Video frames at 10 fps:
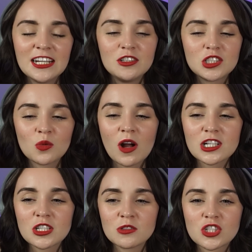you used to
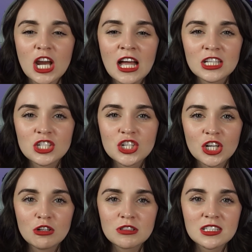watch those challenge
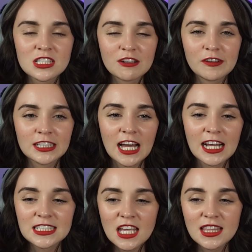shows and stuff like that. It's like